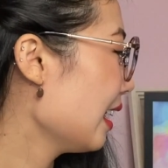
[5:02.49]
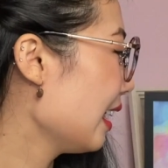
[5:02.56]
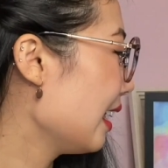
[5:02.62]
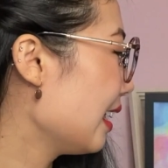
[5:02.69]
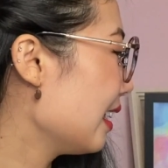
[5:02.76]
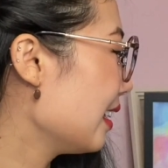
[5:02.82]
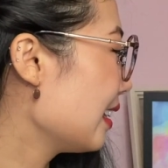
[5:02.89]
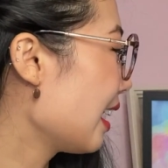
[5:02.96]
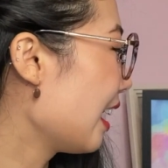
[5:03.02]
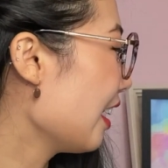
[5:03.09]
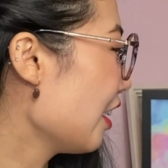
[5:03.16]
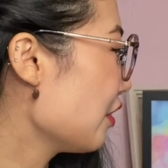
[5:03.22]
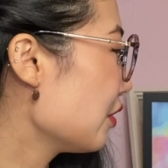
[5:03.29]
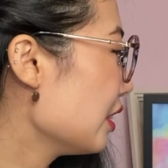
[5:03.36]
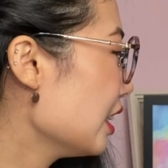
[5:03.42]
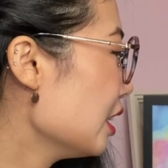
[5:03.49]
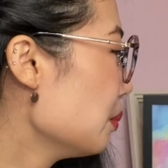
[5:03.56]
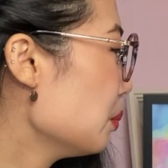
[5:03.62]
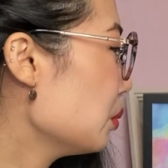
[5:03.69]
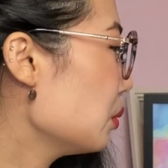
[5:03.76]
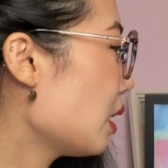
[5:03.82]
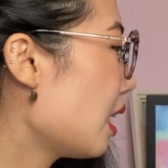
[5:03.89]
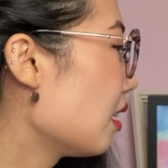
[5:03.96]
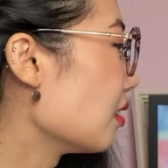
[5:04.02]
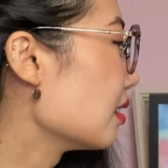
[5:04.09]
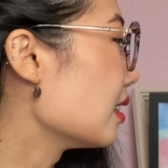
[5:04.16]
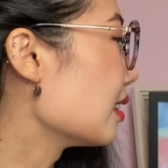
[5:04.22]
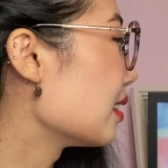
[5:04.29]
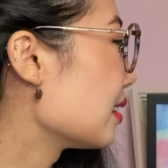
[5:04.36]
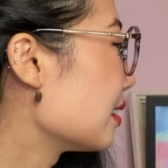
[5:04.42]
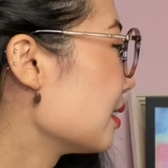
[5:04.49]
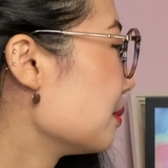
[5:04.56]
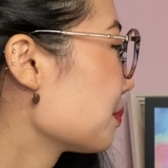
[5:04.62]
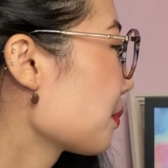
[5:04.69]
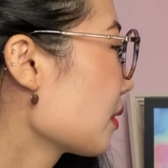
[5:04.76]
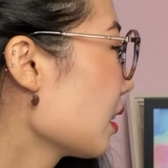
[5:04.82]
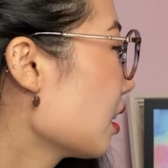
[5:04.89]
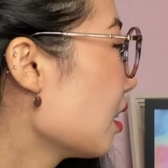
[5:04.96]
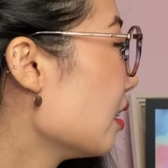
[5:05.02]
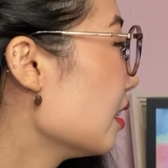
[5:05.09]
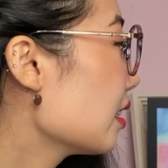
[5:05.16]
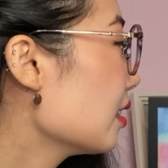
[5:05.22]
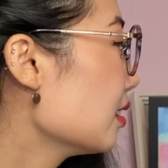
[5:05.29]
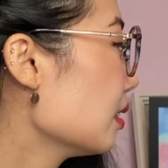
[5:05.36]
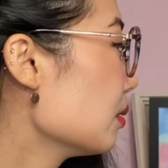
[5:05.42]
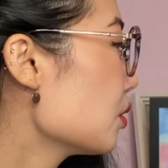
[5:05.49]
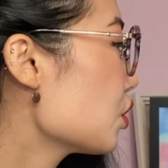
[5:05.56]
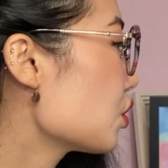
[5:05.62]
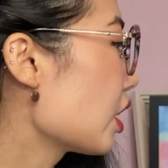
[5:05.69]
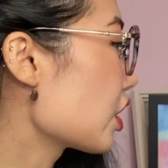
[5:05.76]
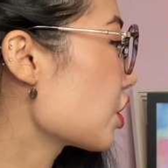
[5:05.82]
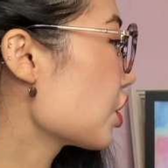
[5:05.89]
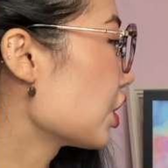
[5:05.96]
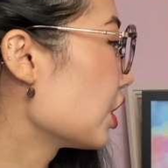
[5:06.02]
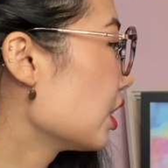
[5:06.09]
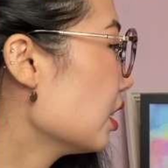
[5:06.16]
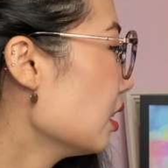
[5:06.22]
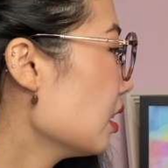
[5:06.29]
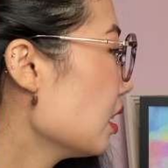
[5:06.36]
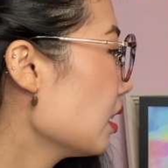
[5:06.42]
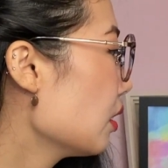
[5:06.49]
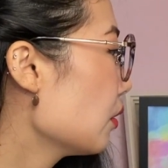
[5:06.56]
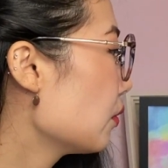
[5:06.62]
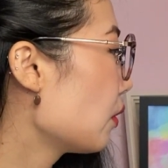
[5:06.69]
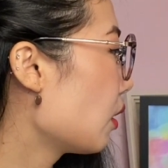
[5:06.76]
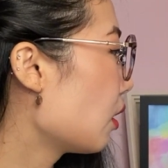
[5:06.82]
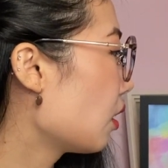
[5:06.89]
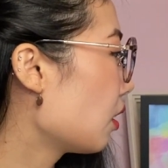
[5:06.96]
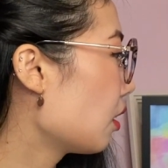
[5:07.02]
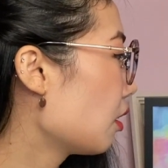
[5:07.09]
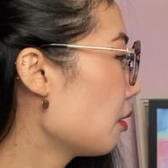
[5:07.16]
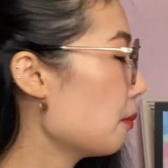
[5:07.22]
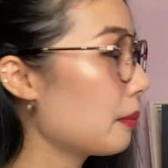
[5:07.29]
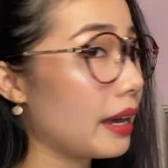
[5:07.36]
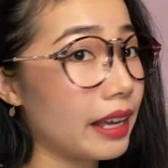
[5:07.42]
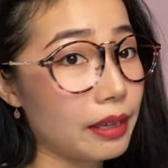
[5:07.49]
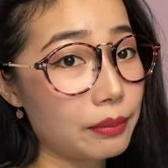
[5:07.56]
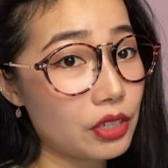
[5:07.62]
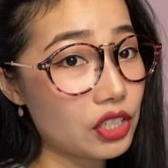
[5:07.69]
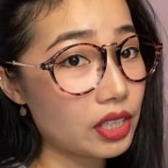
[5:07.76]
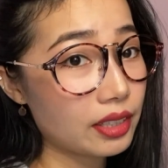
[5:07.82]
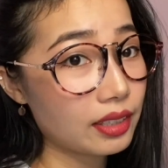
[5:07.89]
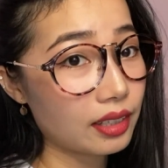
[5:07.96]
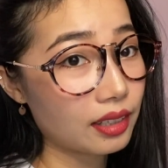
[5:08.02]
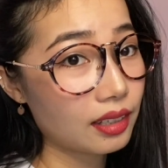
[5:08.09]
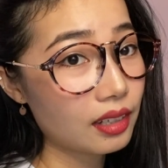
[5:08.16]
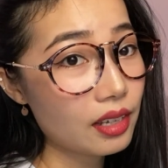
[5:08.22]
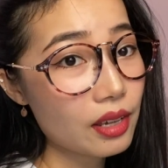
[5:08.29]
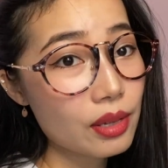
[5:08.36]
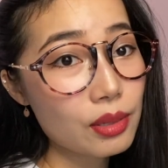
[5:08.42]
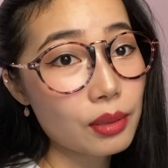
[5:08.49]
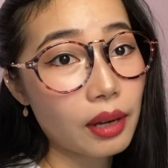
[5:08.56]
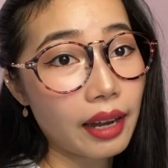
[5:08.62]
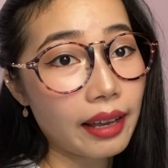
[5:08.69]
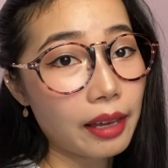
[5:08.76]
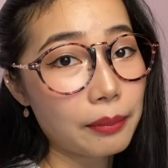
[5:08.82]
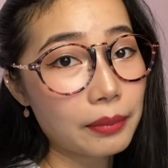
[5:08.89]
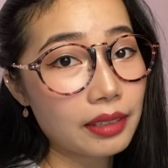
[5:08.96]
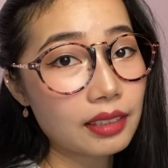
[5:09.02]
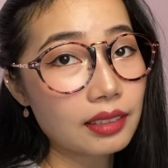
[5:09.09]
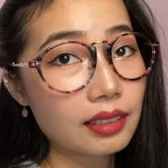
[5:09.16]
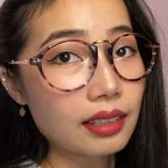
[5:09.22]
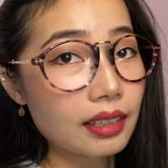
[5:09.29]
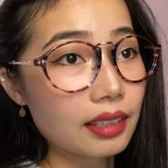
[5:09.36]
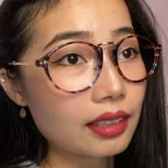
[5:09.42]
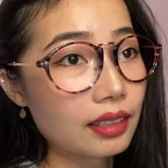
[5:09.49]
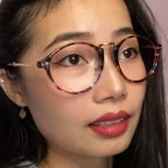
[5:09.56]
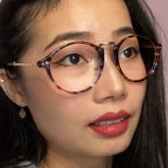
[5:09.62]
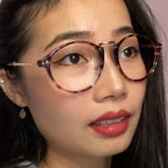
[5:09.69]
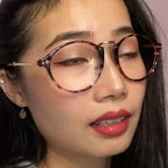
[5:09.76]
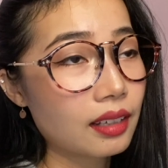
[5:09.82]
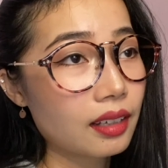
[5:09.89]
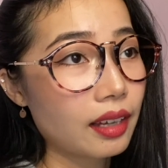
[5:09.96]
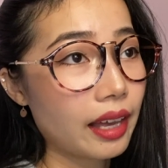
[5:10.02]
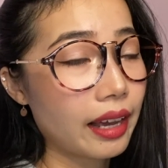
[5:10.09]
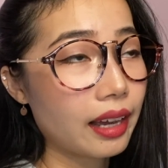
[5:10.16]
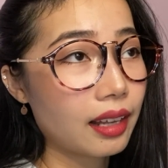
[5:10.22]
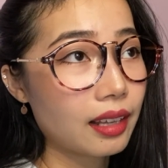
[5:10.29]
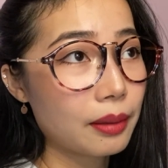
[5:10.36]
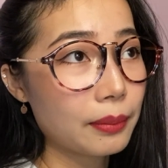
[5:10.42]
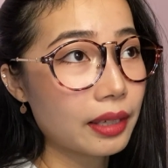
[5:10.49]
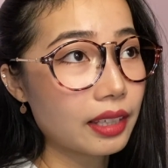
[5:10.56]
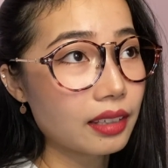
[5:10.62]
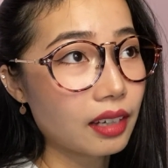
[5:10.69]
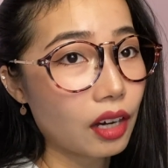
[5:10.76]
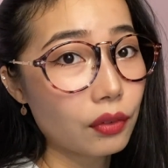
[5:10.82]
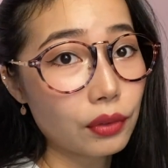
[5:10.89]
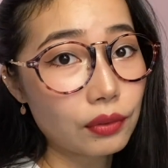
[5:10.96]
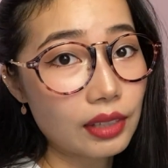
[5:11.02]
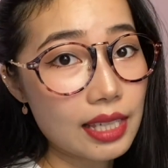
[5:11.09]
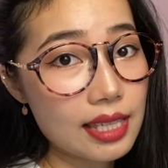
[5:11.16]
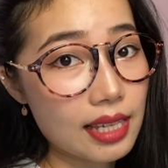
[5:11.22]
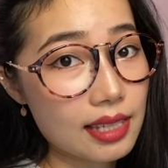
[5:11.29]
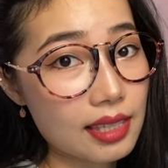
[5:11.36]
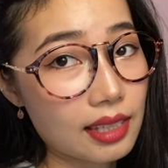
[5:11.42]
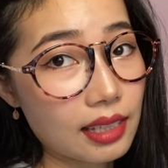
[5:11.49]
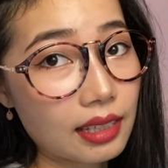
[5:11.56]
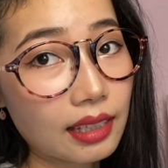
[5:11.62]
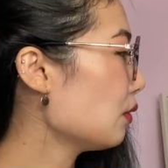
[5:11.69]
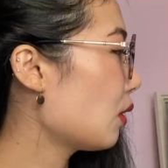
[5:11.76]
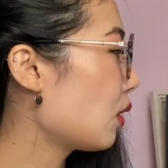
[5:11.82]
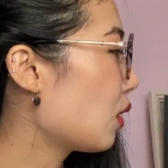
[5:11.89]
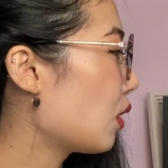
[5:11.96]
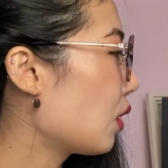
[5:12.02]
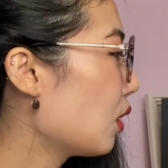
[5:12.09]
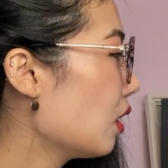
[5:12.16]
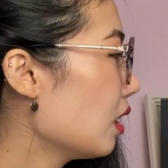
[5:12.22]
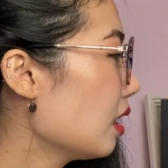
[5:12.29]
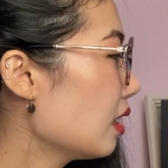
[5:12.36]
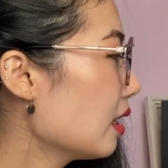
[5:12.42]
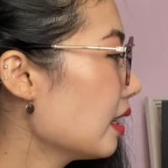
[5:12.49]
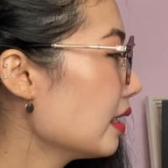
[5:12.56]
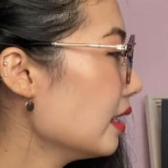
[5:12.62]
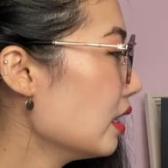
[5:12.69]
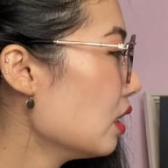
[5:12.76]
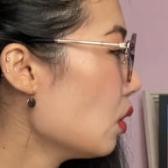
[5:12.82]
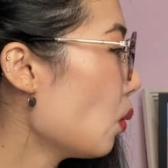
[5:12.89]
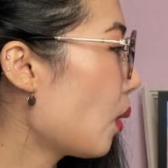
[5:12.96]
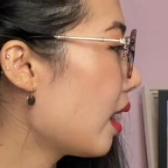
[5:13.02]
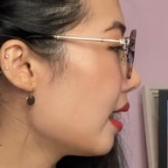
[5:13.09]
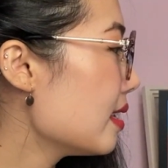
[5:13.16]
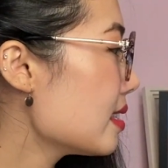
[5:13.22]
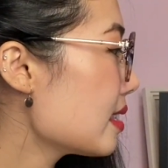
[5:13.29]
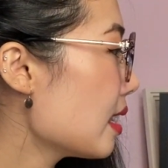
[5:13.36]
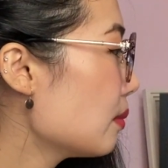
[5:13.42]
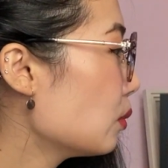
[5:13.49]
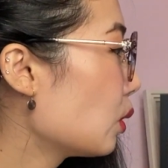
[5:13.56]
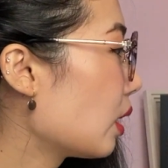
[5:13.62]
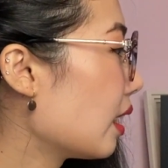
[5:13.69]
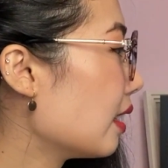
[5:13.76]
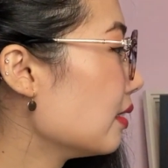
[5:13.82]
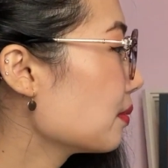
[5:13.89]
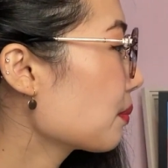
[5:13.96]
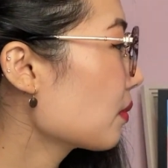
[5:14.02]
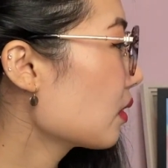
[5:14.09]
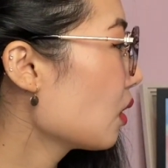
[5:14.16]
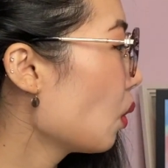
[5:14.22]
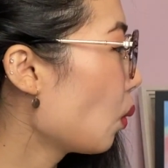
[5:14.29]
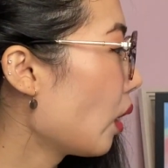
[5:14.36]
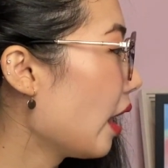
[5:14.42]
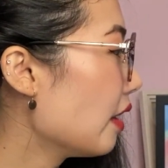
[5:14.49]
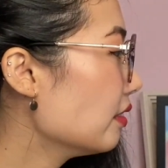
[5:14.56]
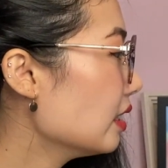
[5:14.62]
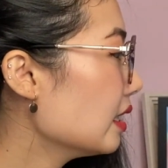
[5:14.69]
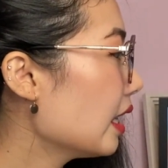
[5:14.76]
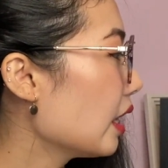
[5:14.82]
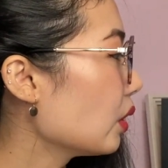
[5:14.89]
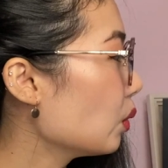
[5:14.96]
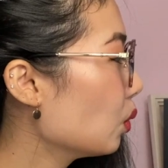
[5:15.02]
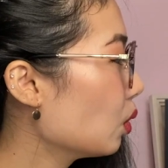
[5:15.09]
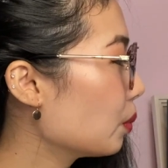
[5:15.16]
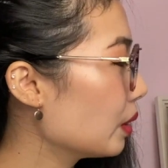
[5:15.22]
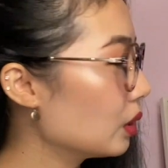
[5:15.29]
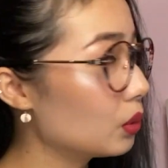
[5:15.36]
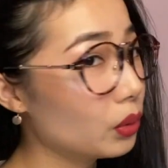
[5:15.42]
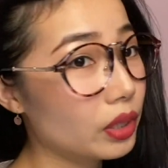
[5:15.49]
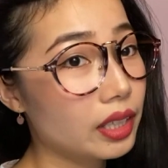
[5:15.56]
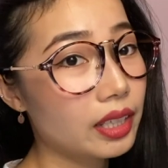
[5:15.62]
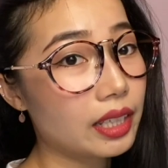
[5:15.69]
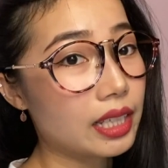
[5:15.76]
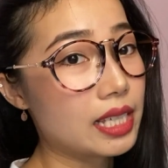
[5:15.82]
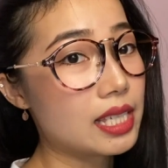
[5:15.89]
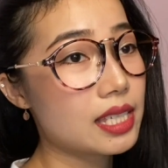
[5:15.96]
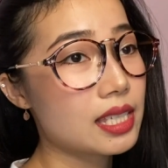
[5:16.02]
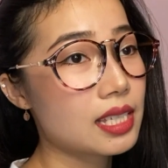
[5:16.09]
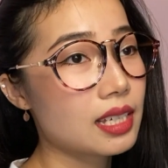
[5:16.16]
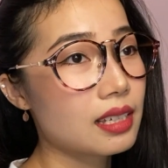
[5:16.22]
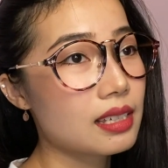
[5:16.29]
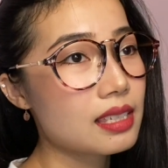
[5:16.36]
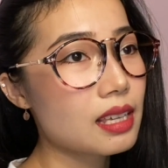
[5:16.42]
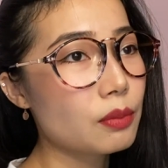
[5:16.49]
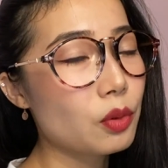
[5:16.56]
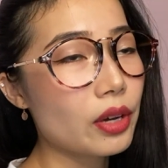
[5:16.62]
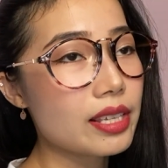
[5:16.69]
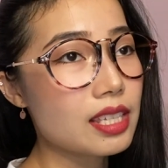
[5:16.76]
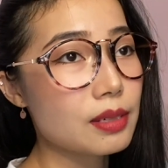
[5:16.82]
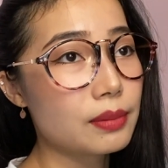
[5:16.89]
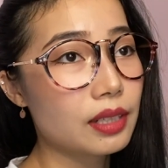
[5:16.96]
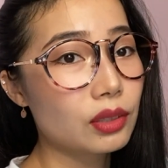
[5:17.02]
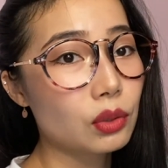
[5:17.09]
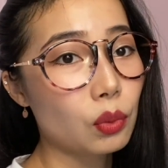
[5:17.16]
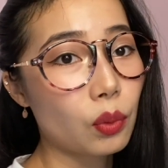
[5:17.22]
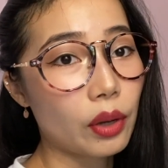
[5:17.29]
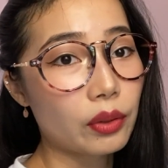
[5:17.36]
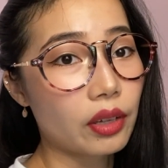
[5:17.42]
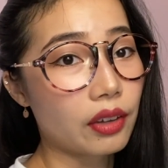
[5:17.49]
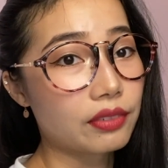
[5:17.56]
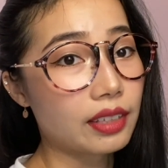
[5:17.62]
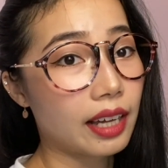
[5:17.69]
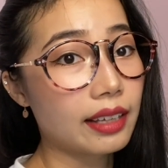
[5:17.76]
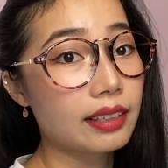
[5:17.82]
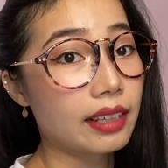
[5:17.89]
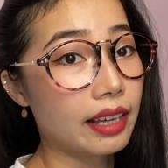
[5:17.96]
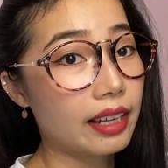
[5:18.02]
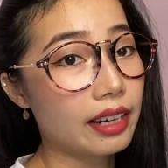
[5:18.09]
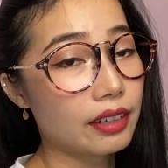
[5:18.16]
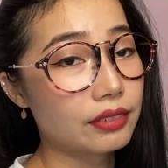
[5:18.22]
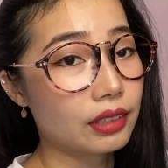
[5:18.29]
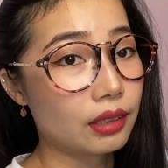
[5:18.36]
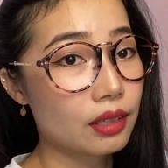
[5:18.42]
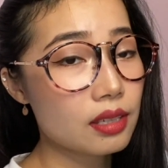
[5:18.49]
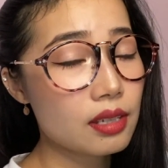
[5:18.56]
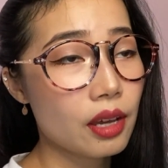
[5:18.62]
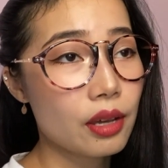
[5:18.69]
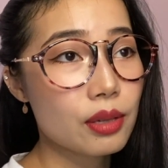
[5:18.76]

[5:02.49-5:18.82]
and I have already pulled out the curriculum structure for my admission year. So I admitted in academic year 15-16. For year 1, Sem 1, whatever that you will be doing is somewhat similar to what you have done in A-levels.